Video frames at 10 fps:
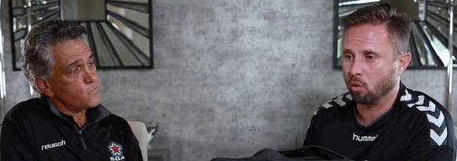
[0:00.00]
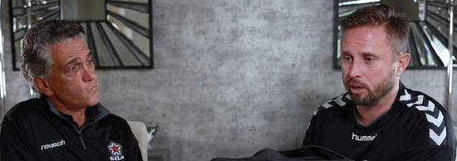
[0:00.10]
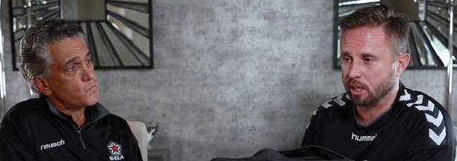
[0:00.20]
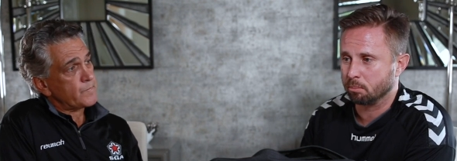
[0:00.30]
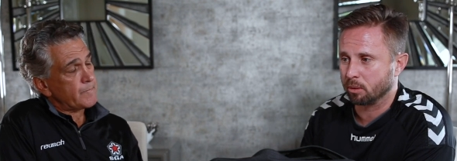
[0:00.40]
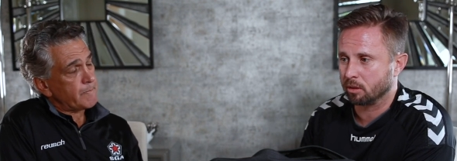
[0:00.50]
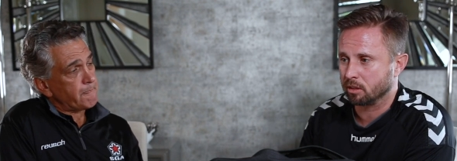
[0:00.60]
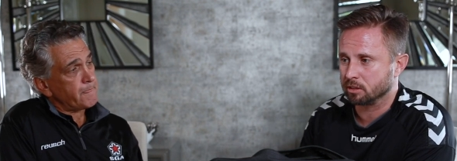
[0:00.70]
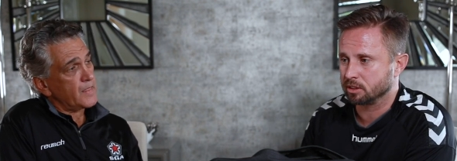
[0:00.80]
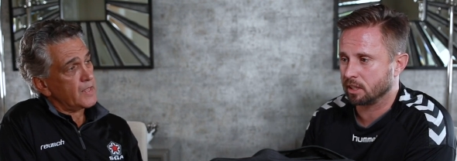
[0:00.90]

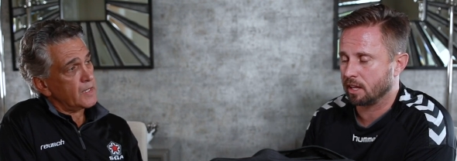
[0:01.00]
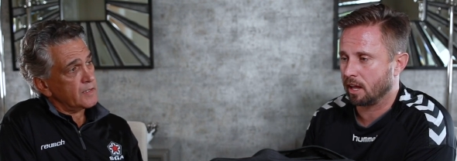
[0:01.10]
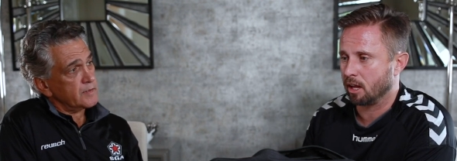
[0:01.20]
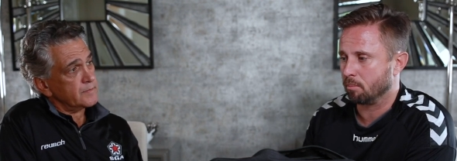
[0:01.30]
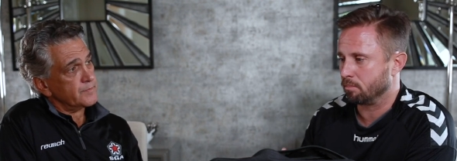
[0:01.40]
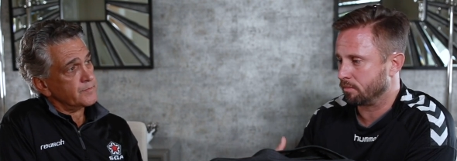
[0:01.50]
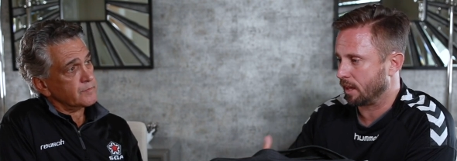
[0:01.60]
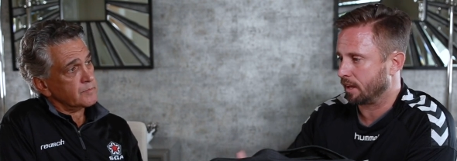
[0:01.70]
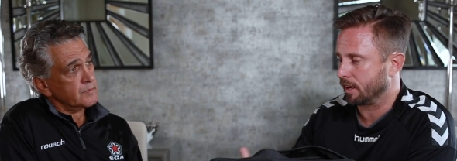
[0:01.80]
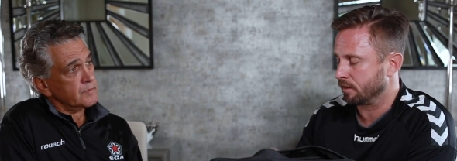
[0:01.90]
Speaker 1: goalkeepers um,
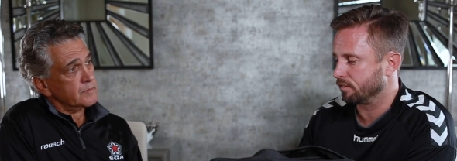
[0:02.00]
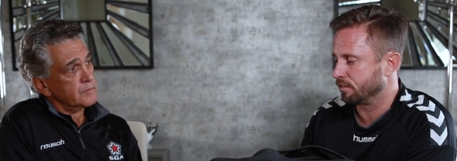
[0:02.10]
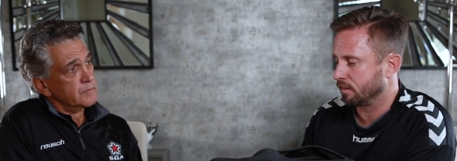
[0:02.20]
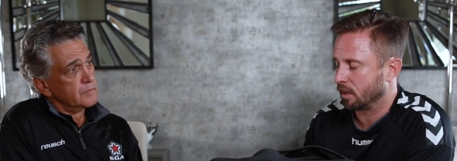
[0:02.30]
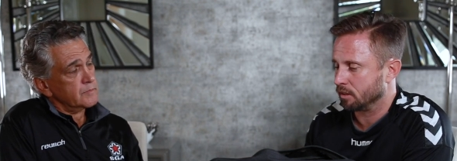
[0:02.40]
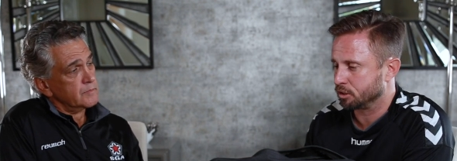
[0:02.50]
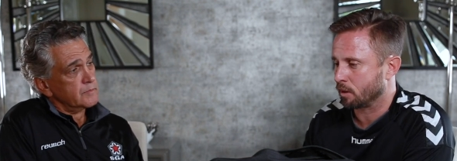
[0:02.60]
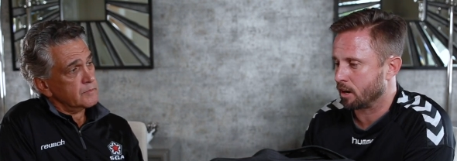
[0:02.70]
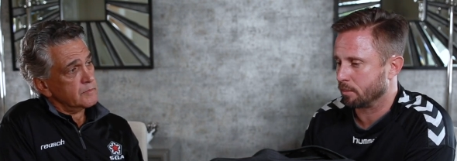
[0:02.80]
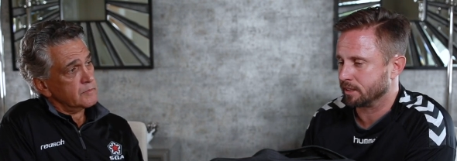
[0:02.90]
that I've uh,
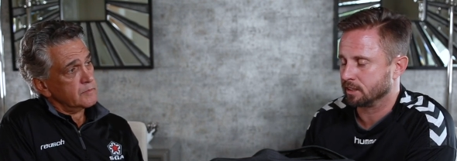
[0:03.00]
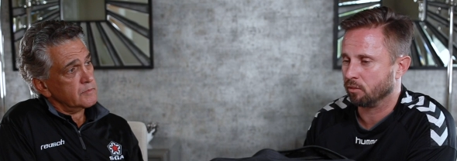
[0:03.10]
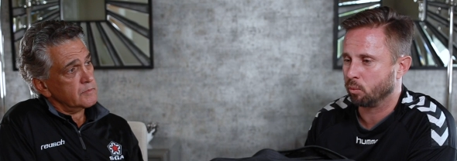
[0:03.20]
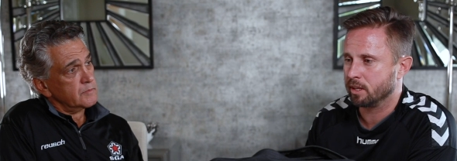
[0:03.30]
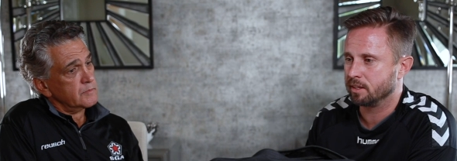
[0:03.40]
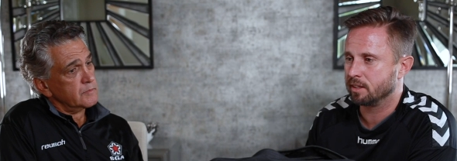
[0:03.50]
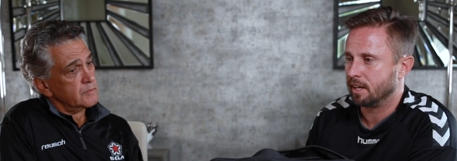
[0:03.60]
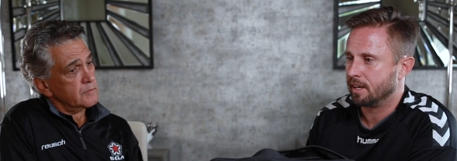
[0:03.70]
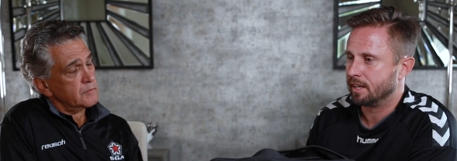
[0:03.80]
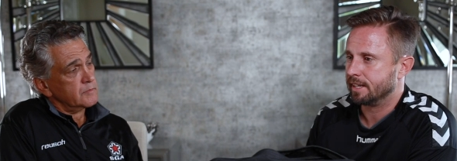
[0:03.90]
surrounded myself with,
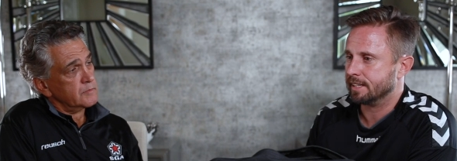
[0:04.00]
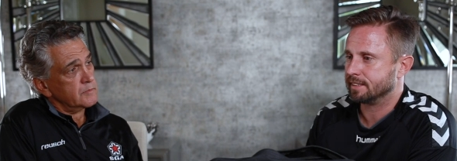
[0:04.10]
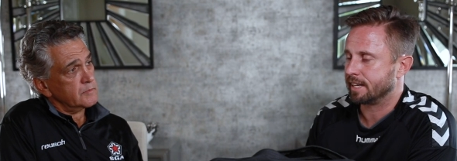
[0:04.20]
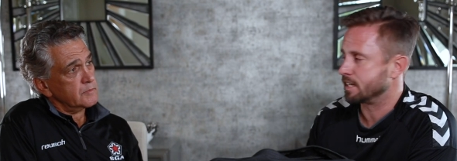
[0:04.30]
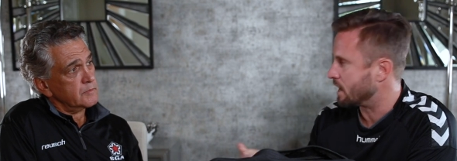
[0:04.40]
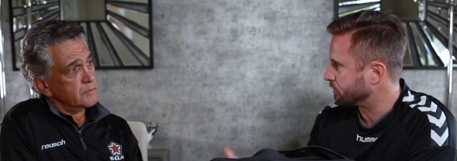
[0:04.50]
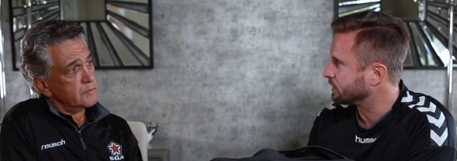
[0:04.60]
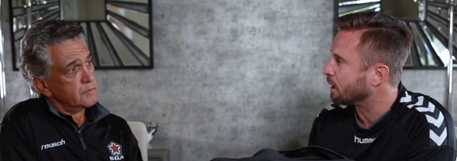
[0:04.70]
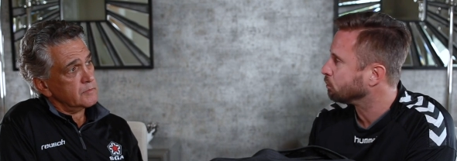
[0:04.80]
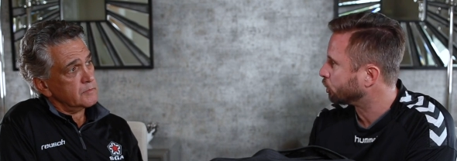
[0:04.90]
is that you never
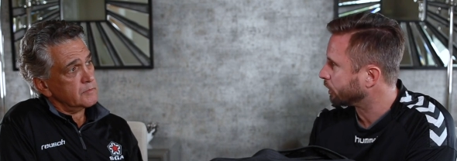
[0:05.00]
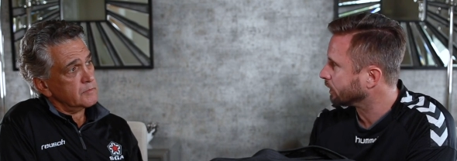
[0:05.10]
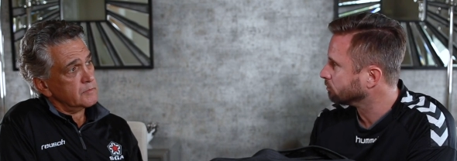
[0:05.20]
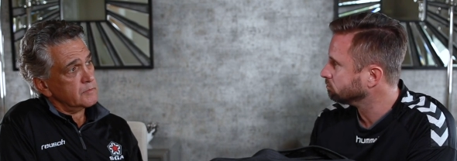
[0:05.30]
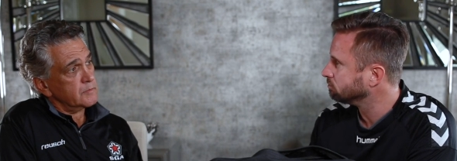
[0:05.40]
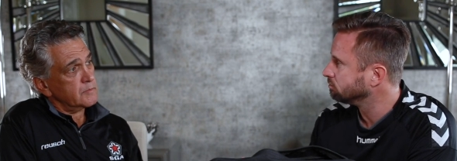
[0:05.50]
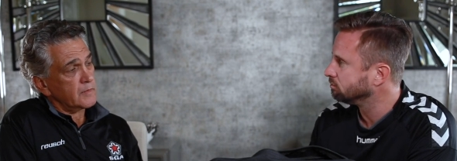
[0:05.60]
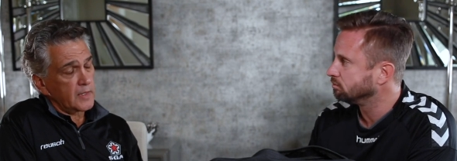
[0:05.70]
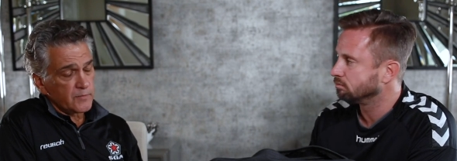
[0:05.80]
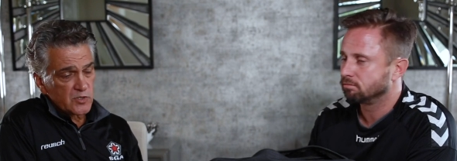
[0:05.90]
stop learning.
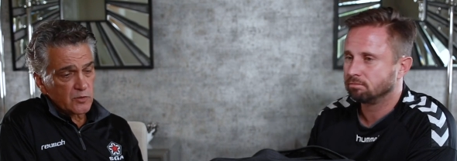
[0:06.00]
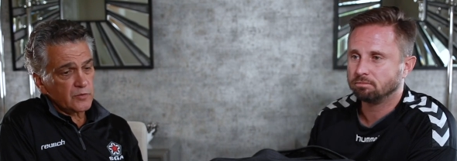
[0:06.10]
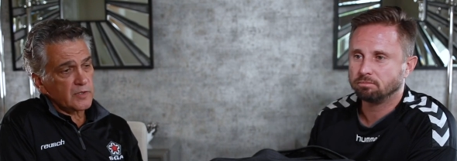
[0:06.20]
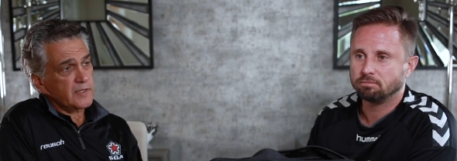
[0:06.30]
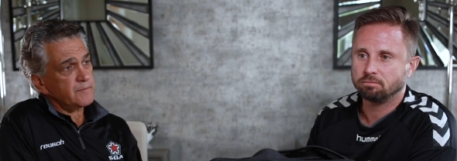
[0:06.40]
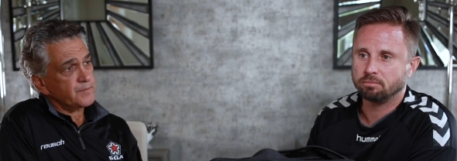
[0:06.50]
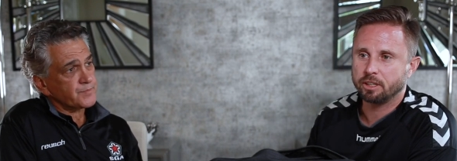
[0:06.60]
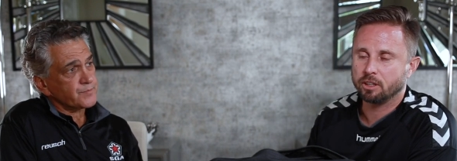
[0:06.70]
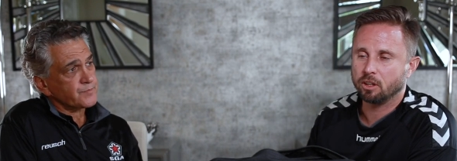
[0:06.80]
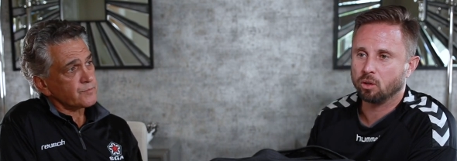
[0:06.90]
Speaker 2: Absolutely.
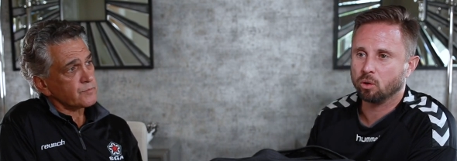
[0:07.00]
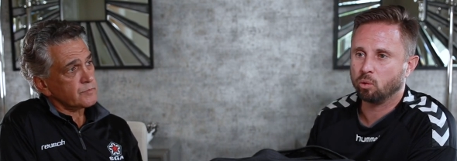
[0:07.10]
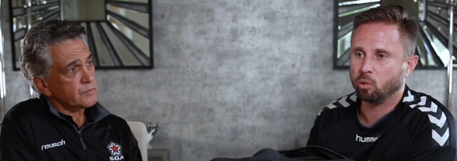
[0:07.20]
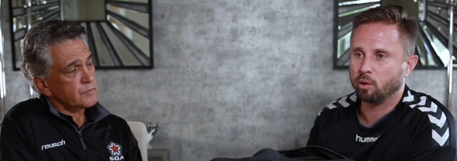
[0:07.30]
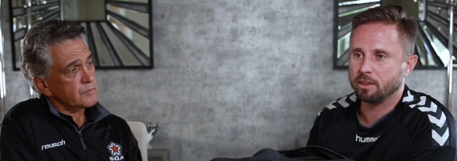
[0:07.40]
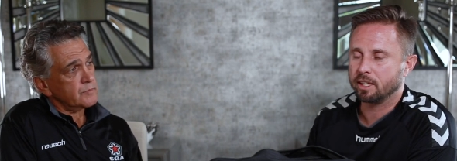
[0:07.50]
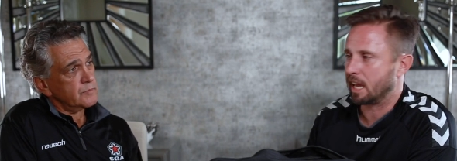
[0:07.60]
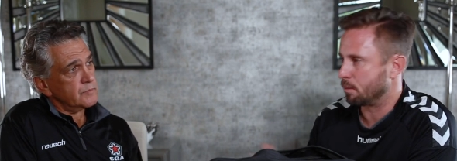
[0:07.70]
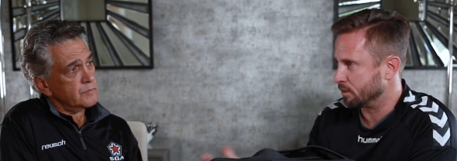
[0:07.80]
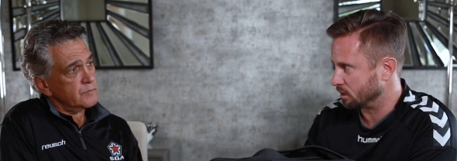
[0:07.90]
Speaker 1: You know, the
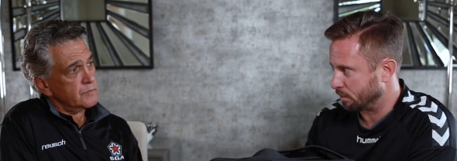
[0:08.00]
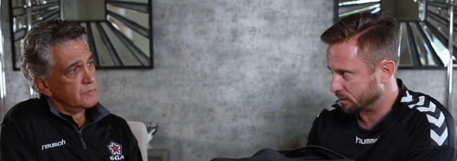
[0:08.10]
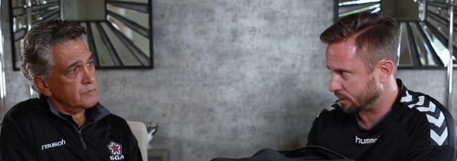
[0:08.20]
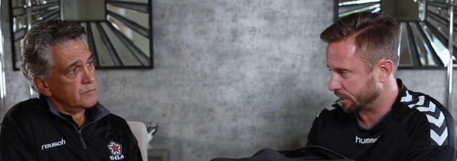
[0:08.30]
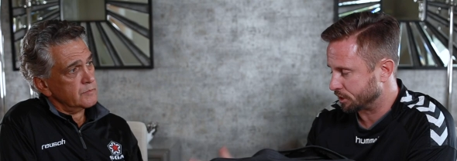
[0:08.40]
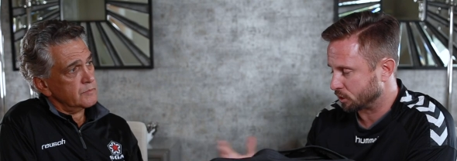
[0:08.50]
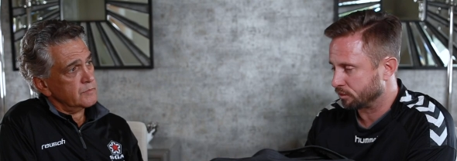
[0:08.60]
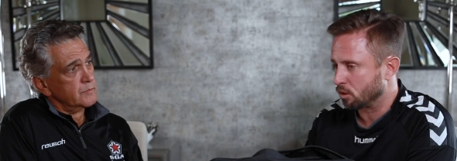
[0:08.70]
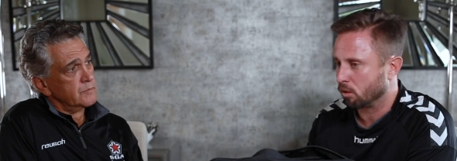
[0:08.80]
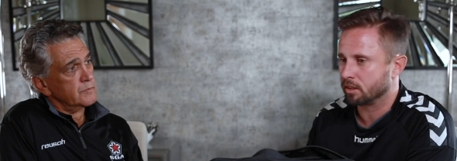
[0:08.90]
game is the best teacher,
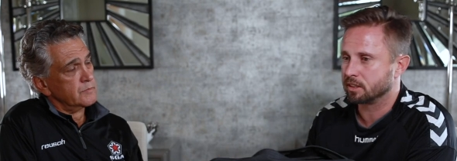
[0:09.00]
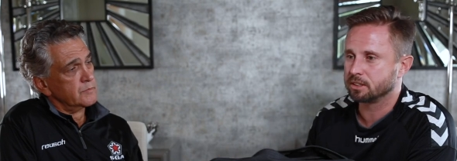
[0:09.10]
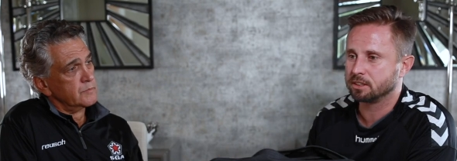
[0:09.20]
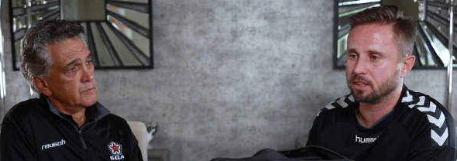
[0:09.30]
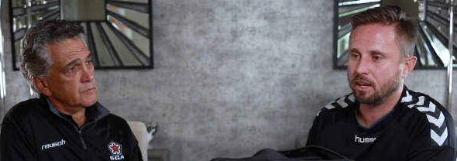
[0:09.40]
of course,